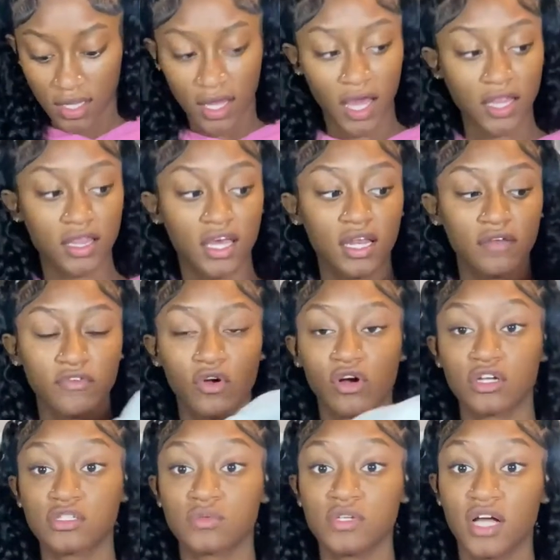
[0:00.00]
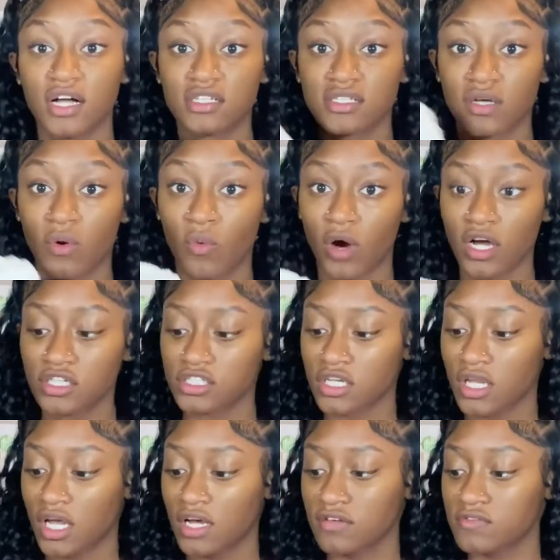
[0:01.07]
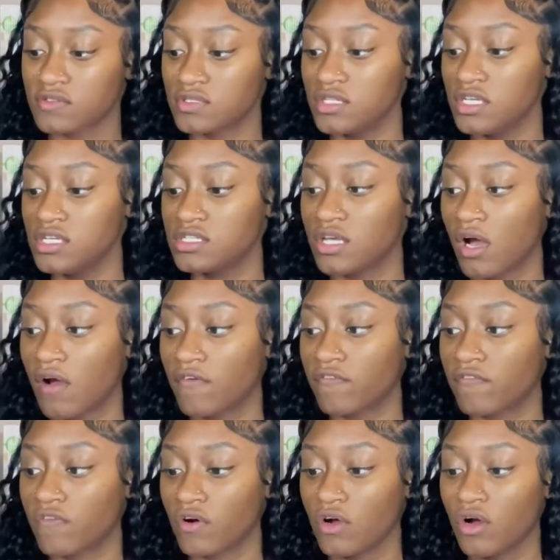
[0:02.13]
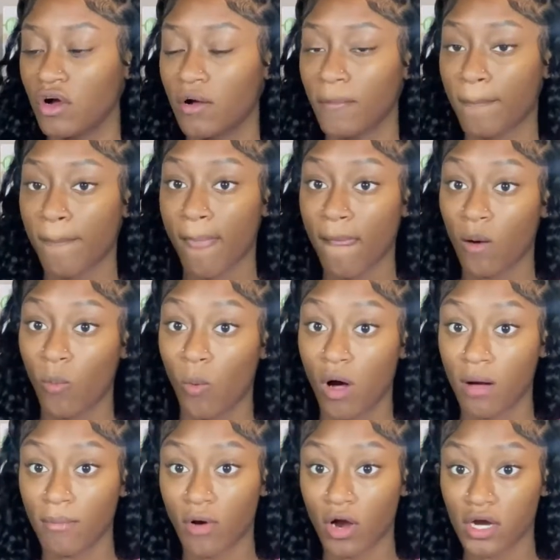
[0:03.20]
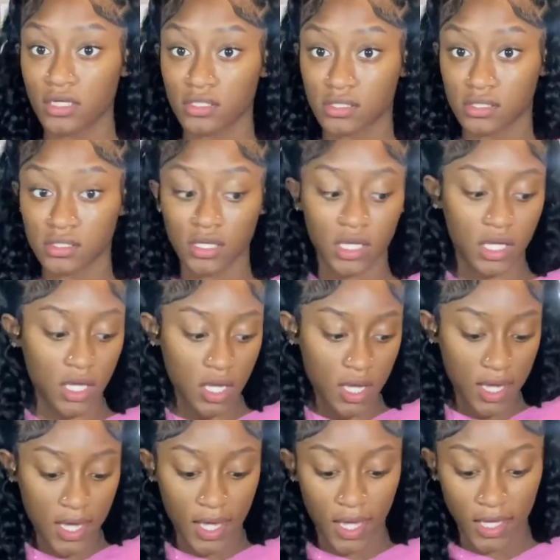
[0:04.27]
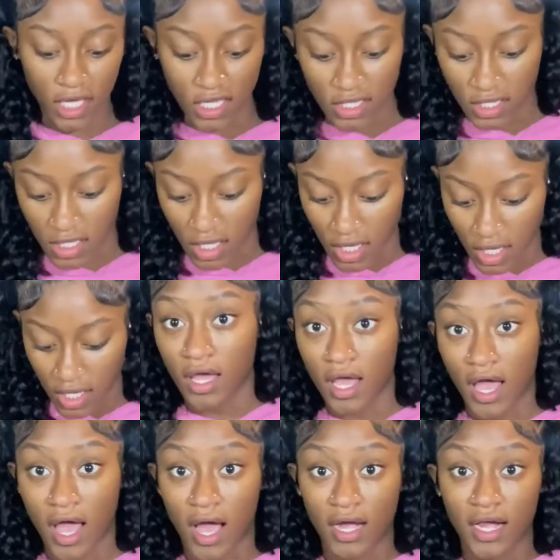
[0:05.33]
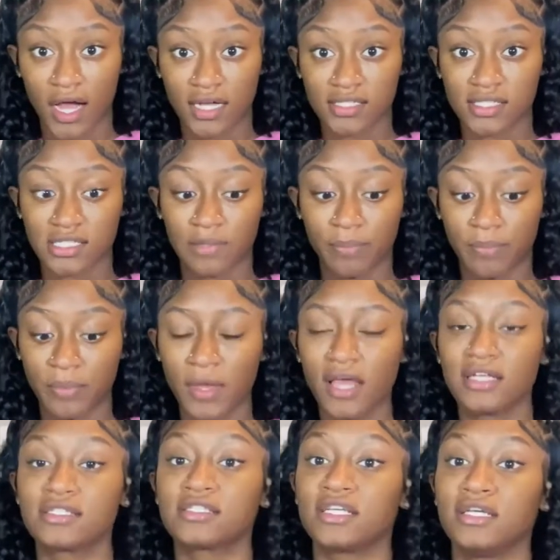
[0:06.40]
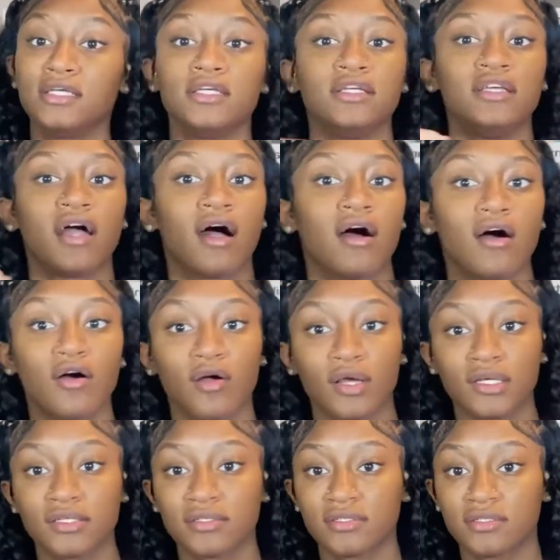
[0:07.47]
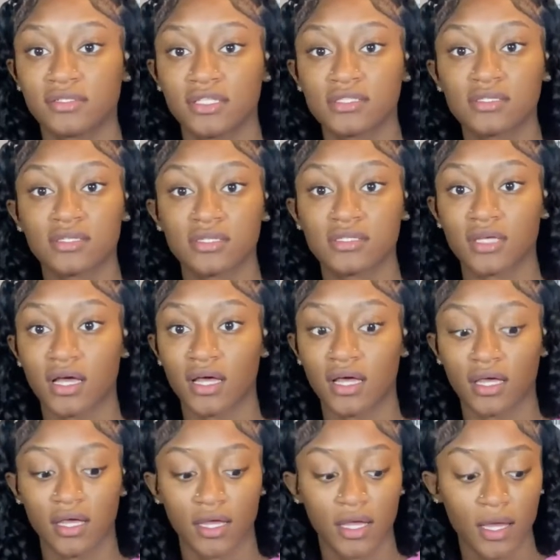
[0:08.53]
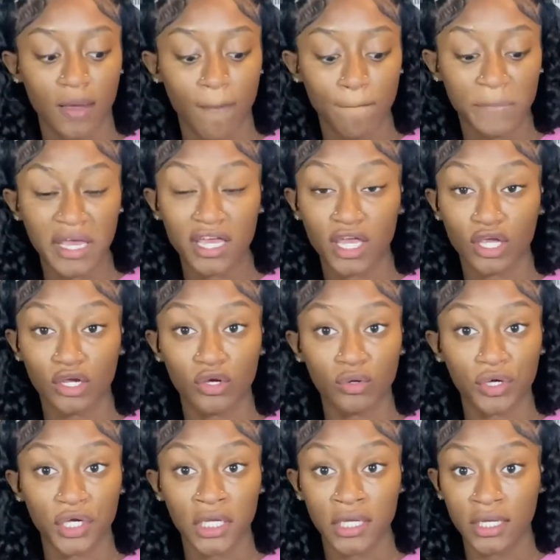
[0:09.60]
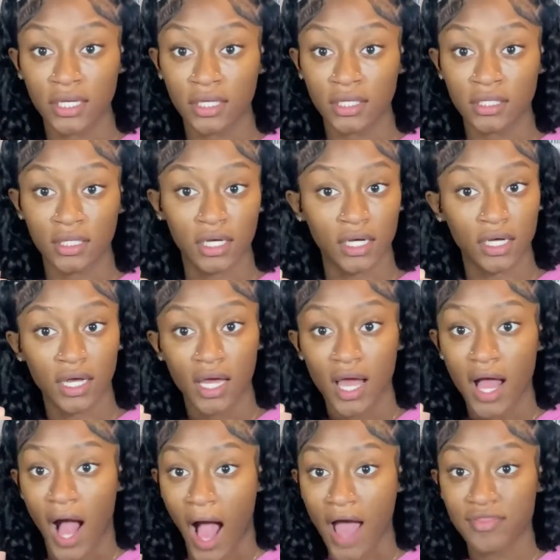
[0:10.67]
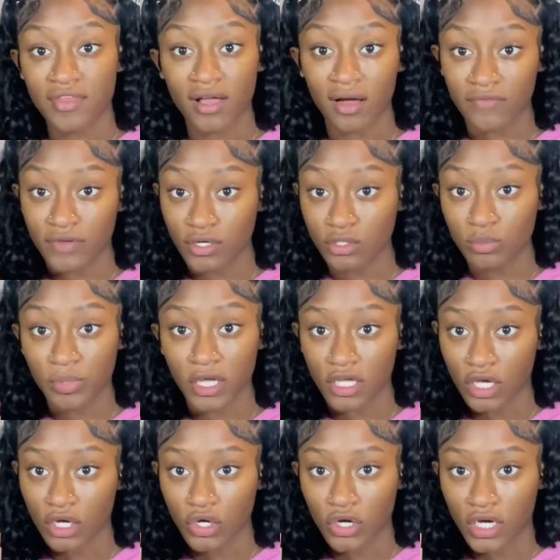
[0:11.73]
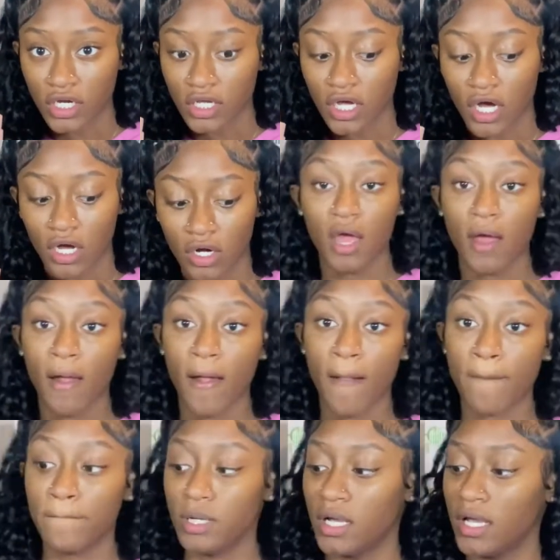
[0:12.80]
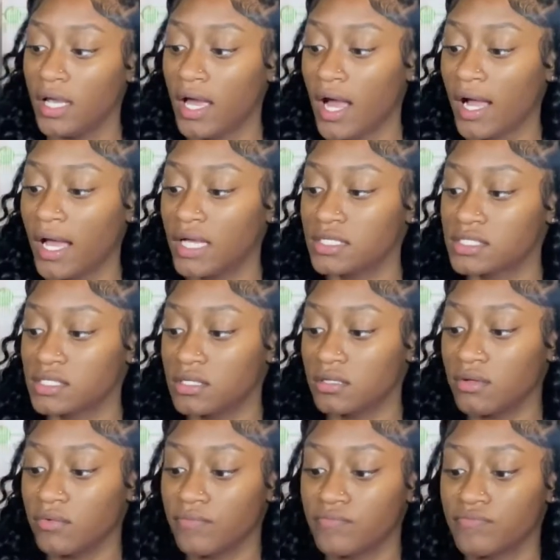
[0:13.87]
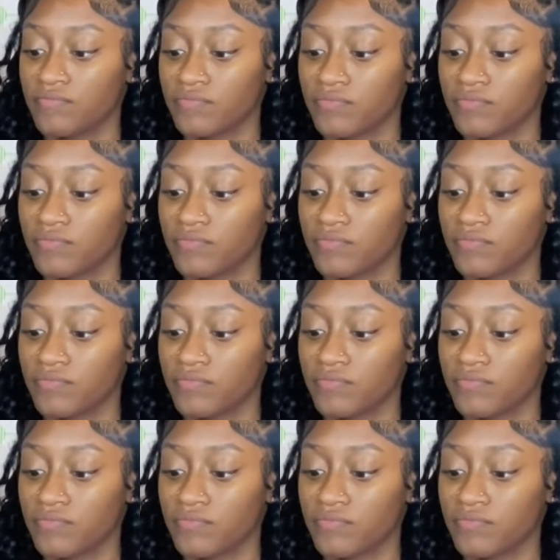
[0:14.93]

And then of course we got some washcloths. These are from Walmart. And then I got some, see y'all, this is the sign, pink and green. I think I'm gonna do pink and green, y'all. But I got some